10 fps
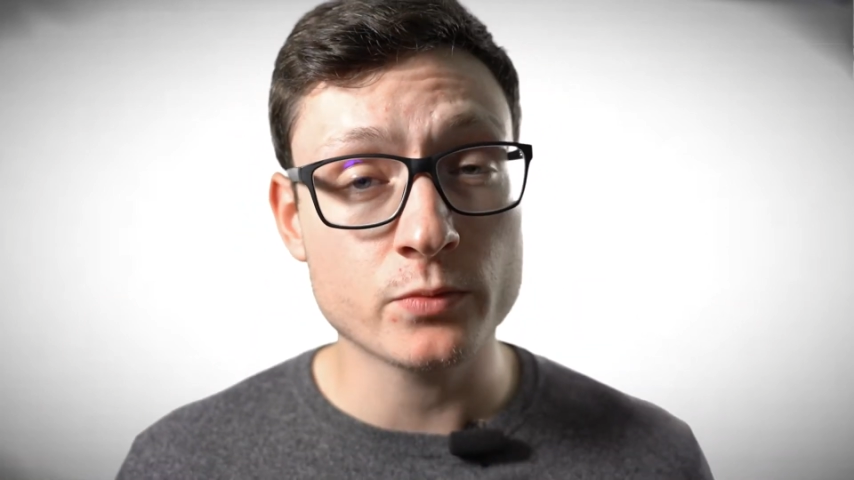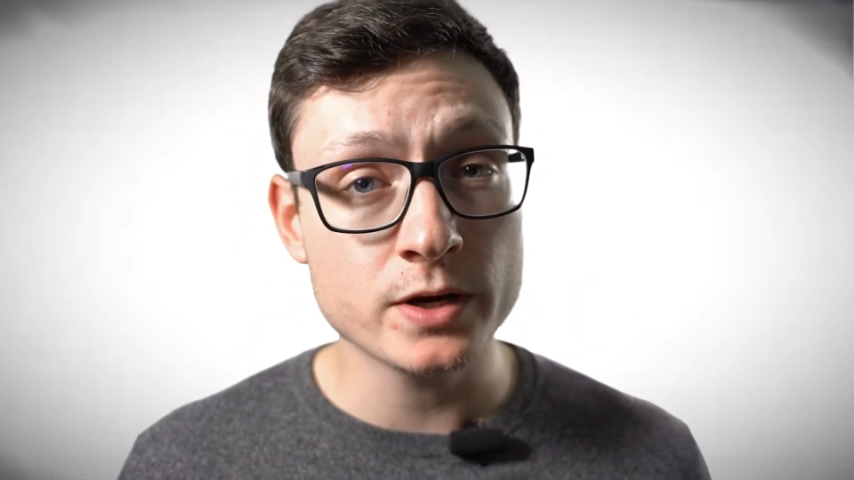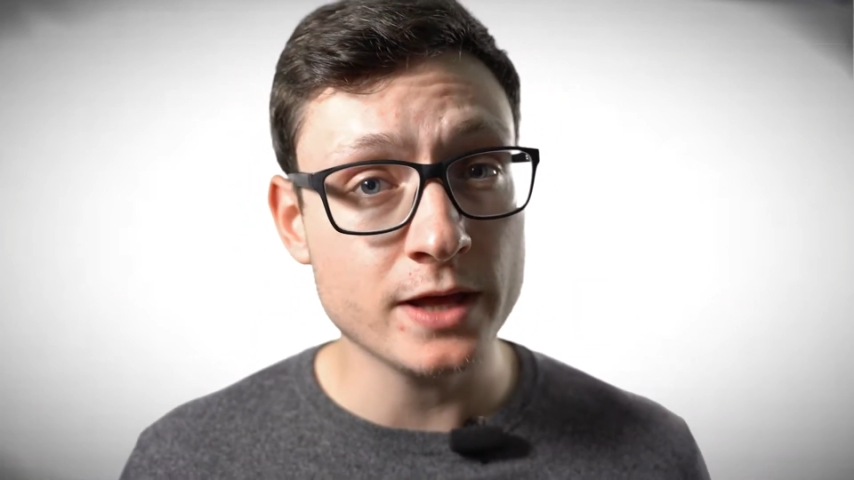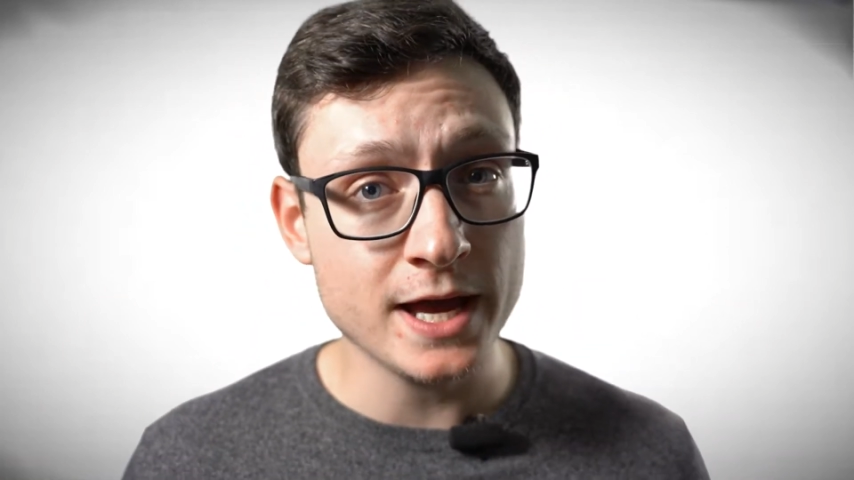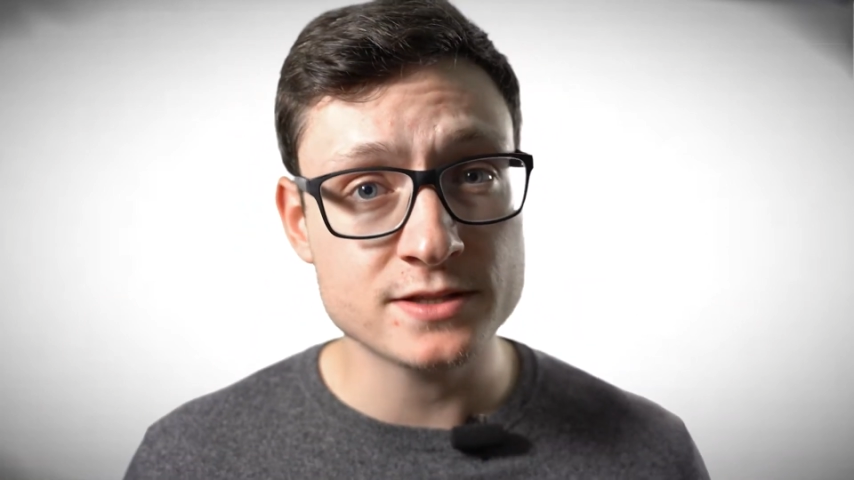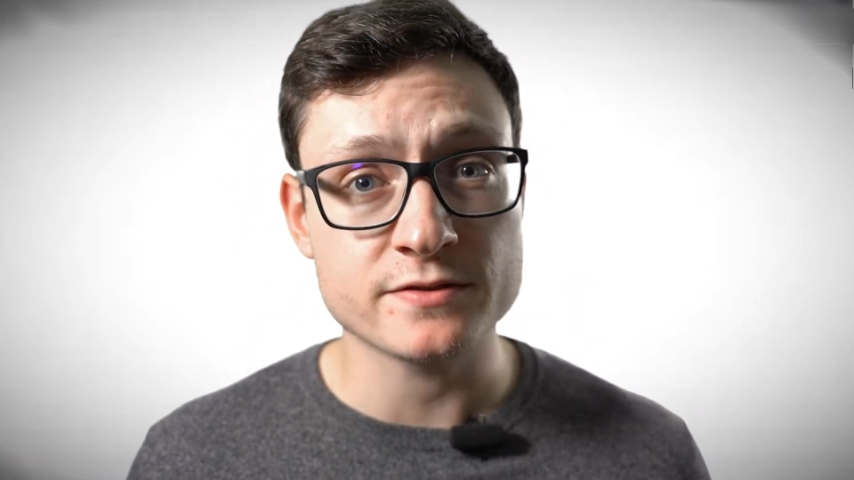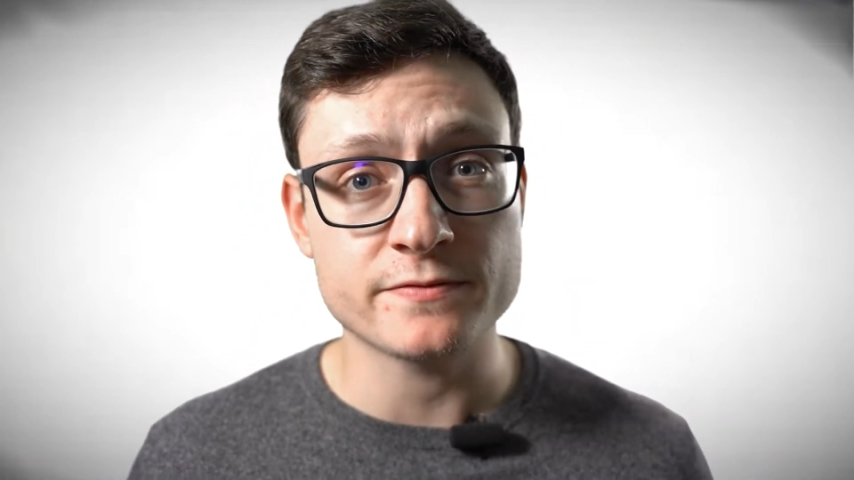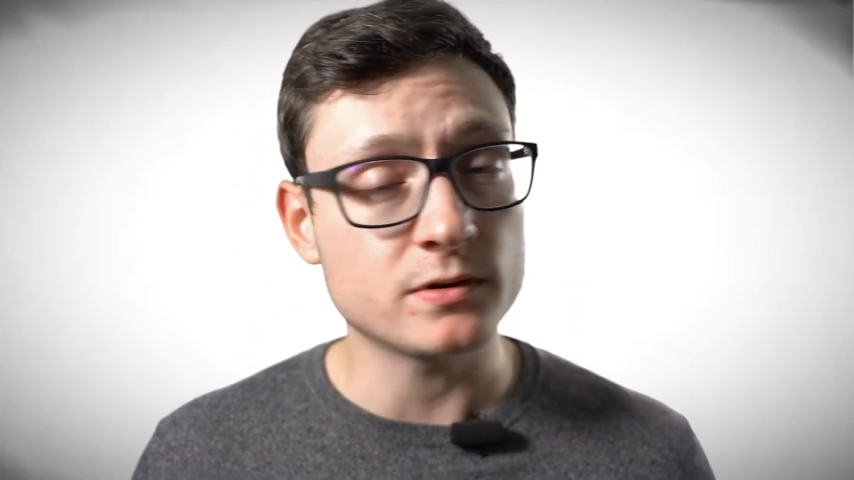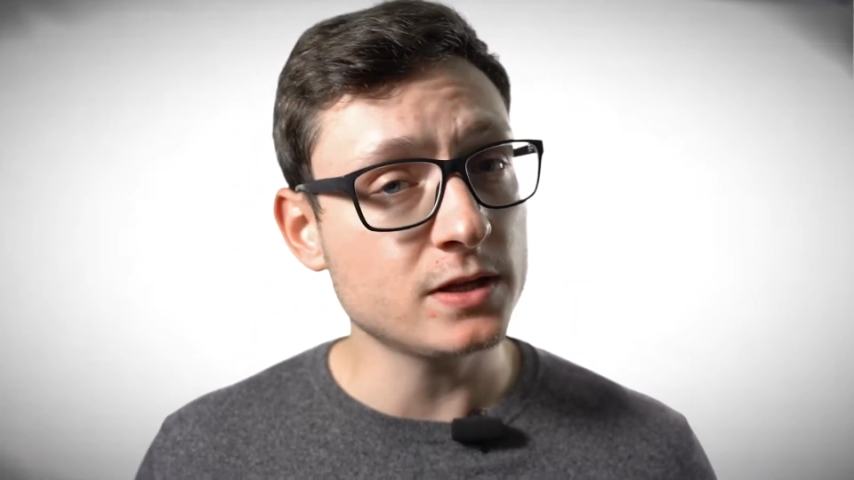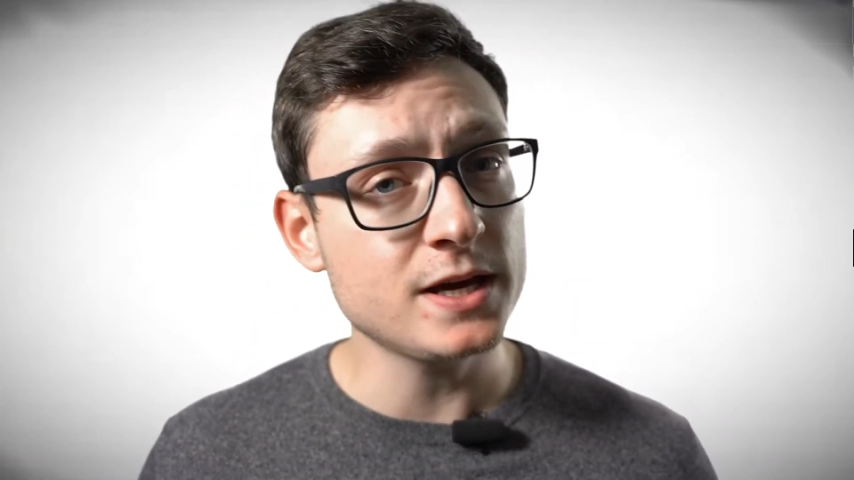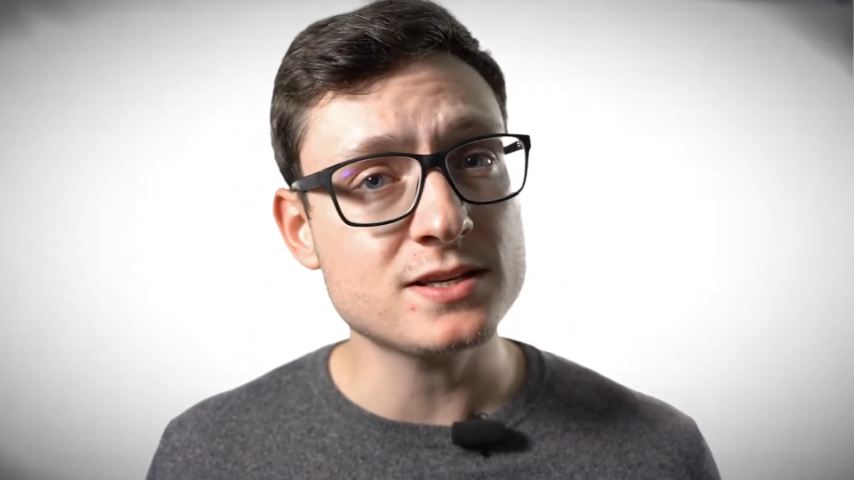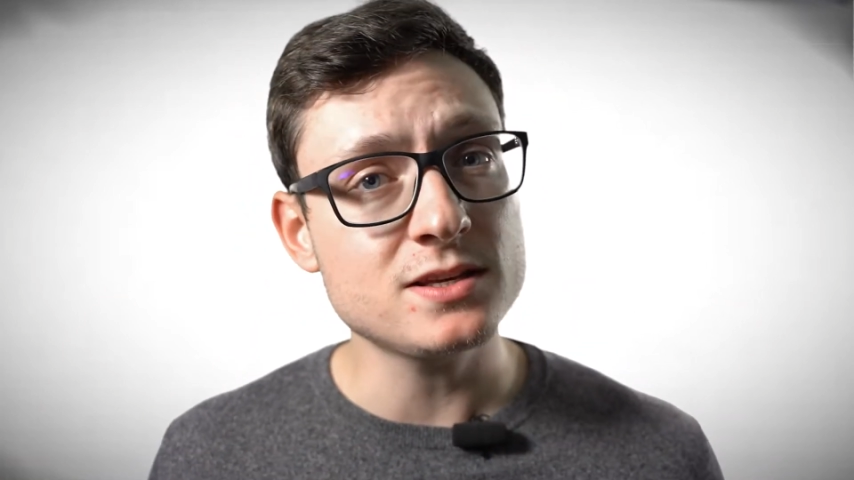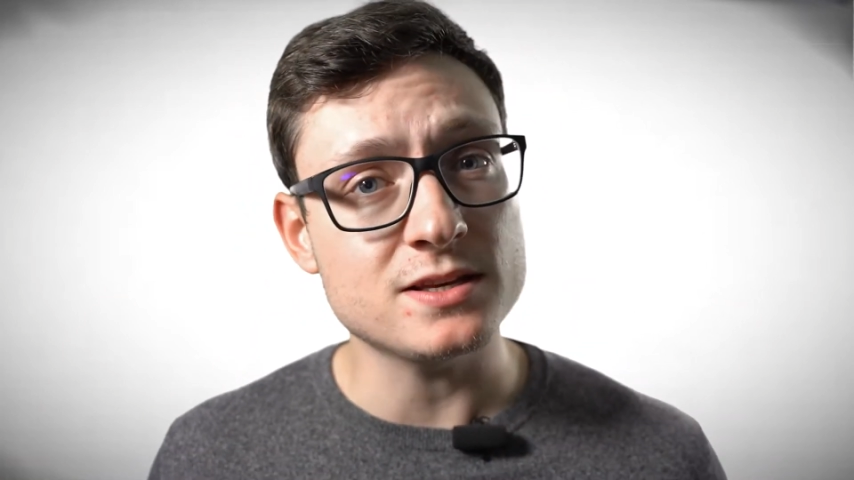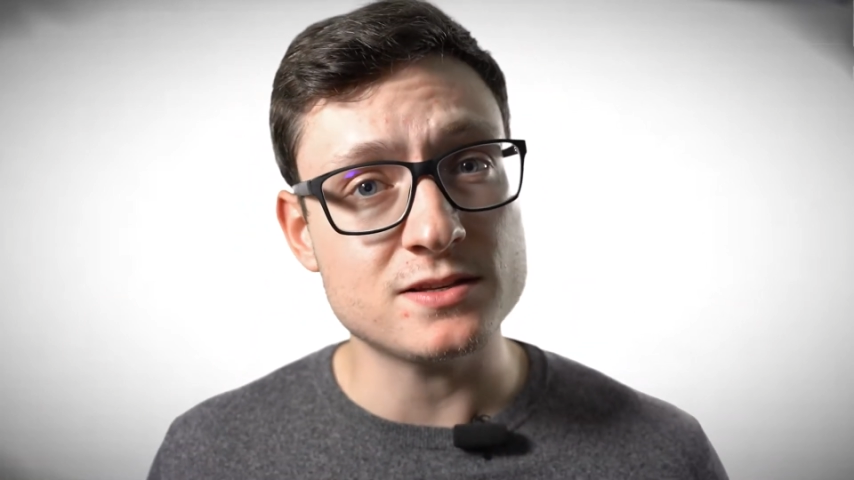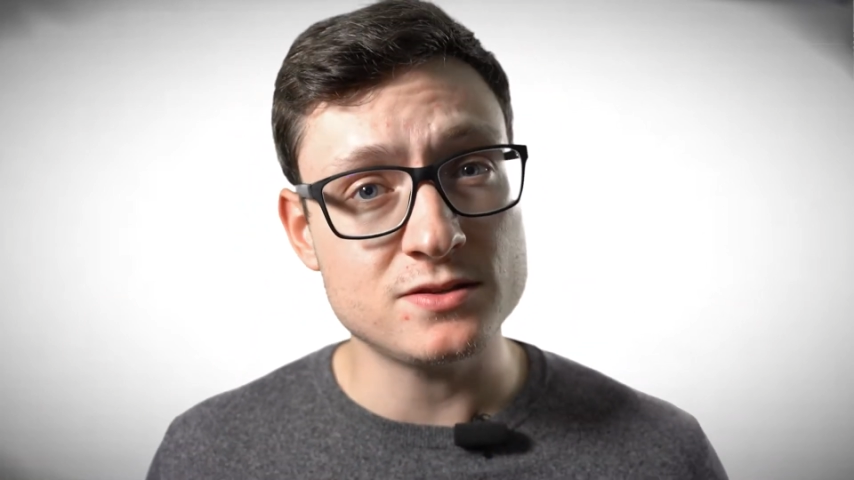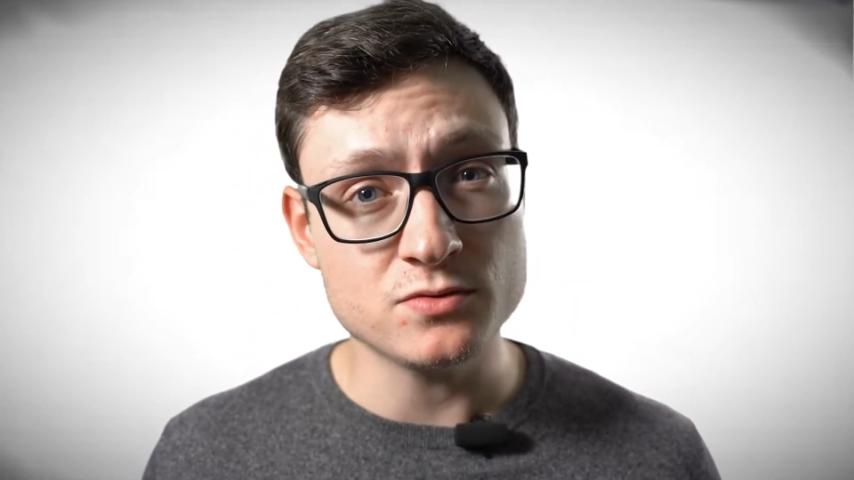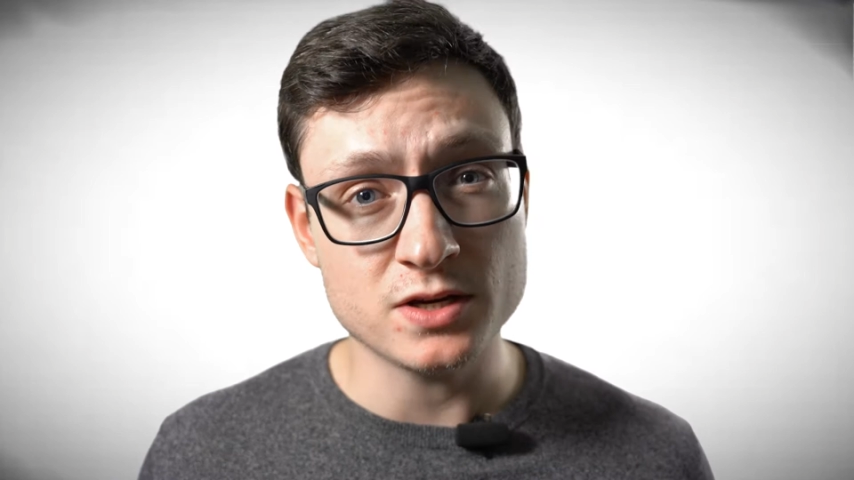a real answer for this is to